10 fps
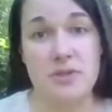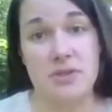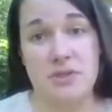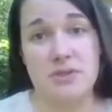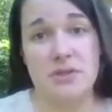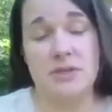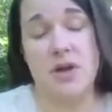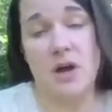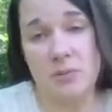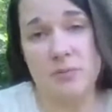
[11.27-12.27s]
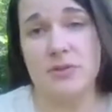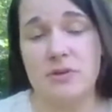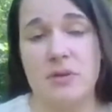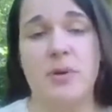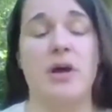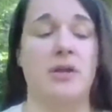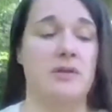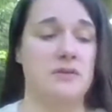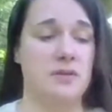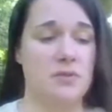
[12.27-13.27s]
It's harmful to our
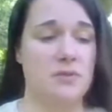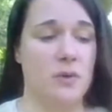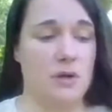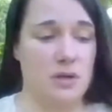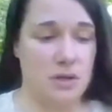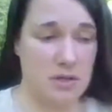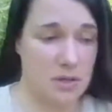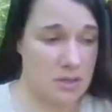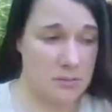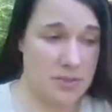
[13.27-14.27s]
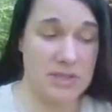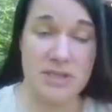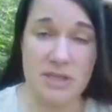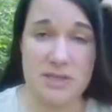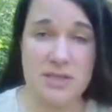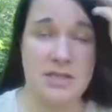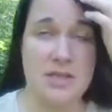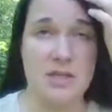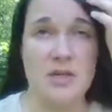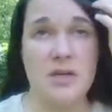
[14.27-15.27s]
bodies. Dwelling and
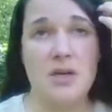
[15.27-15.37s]
PTSD